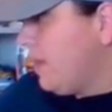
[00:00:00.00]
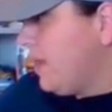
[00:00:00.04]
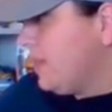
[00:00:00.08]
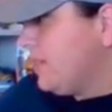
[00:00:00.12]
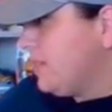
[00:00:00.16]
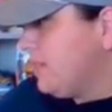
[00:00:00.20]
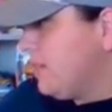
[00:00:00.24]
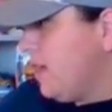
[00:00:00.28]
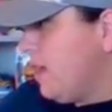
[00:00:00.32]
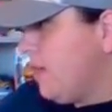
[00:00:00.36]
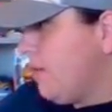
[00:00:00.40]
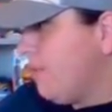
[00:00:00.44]

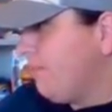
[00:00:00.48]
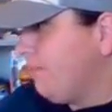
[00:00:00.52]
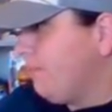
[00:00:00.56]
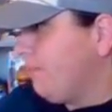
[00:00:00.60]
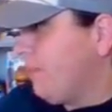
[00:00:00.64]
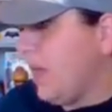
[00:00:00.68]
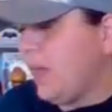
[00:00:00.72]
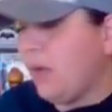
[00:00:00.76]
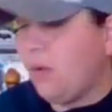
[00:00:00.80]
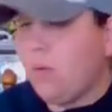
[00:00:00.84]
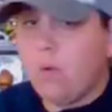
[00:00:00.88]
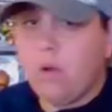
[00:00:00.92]
has um,
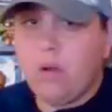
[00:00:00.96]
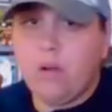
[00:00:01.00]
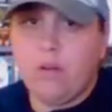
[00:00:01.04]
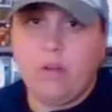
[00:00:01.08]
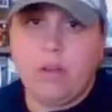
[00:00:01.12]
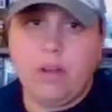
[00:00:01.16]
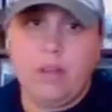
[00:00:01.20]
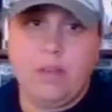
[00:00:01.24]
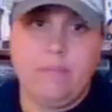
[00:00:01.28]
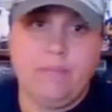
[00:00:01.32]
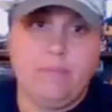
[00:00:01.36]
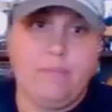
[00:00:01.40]
Black Water
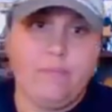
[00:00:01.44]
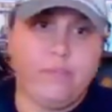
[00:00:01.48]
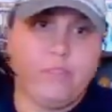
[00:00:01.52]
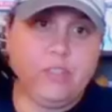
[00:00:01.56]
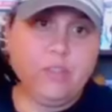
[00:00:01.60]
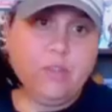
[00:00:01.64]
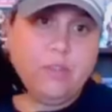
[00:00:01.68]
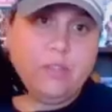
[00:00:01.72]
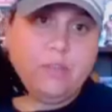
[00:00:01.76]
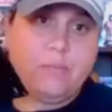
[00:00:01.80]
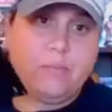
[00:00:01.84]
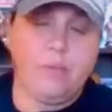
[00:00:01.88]
on it,
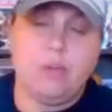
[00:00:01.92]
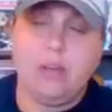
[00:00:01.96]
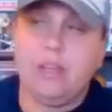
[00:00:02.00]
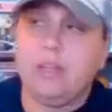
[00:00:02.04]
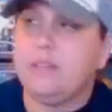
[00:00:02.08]
so it's pretty